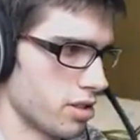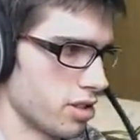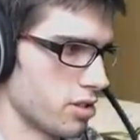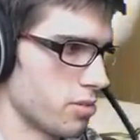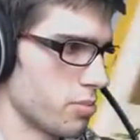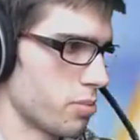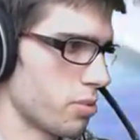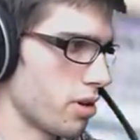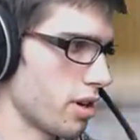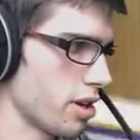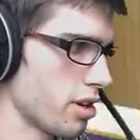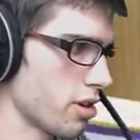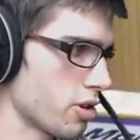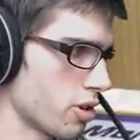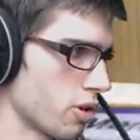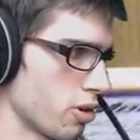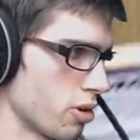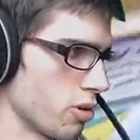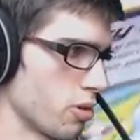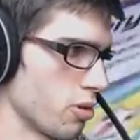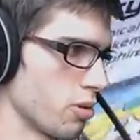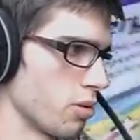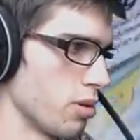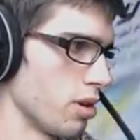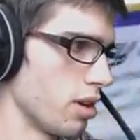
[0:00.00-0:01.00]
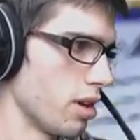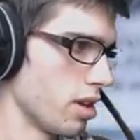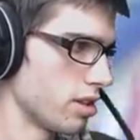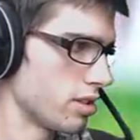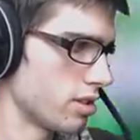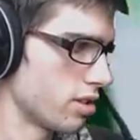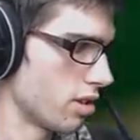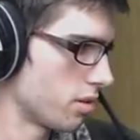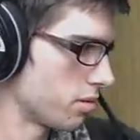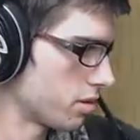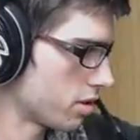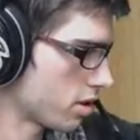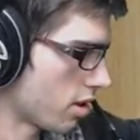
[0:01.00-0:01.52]
which is pretty cool.
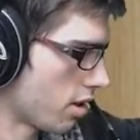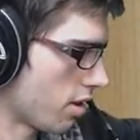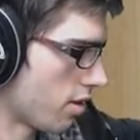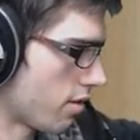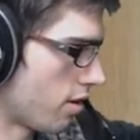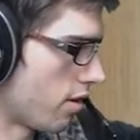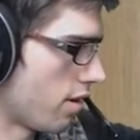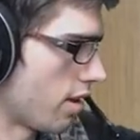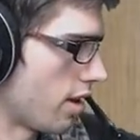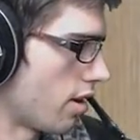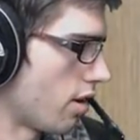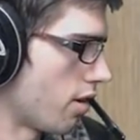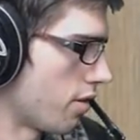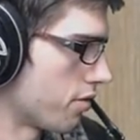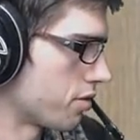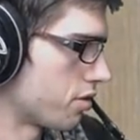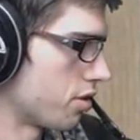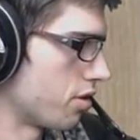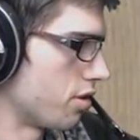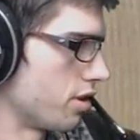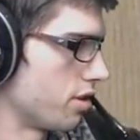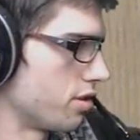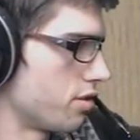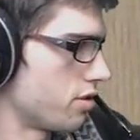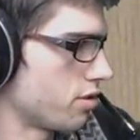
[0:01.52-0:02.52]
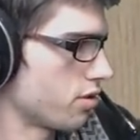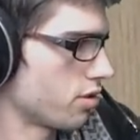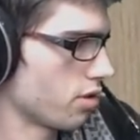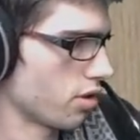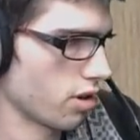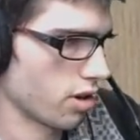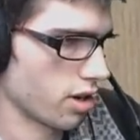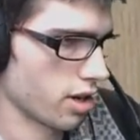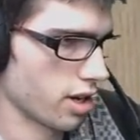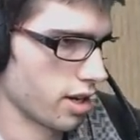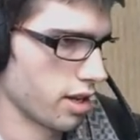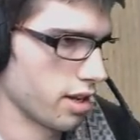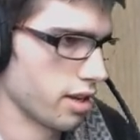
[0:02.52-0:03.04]
So I'm just going to throw that off to this
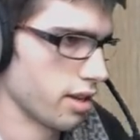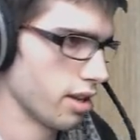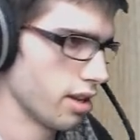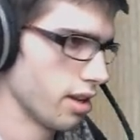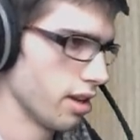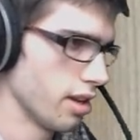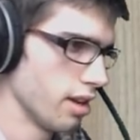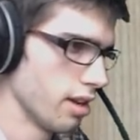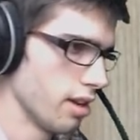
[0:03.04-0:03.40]
side.